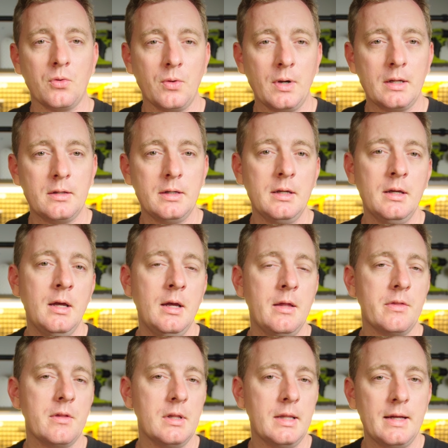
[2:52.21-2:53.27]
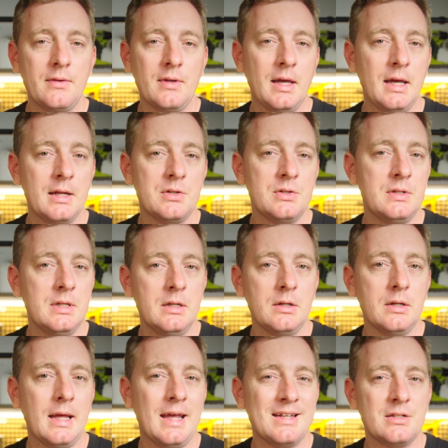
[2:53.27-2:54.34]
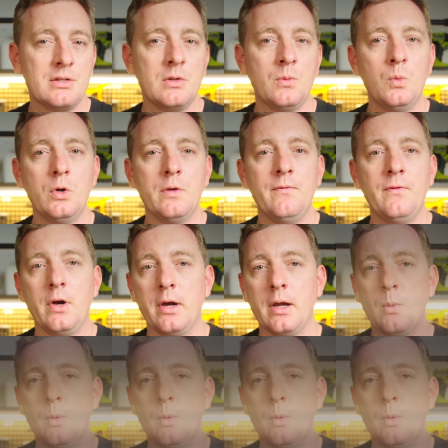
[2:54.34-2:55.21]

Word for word: correctly, the laser etch didn't etch the wood very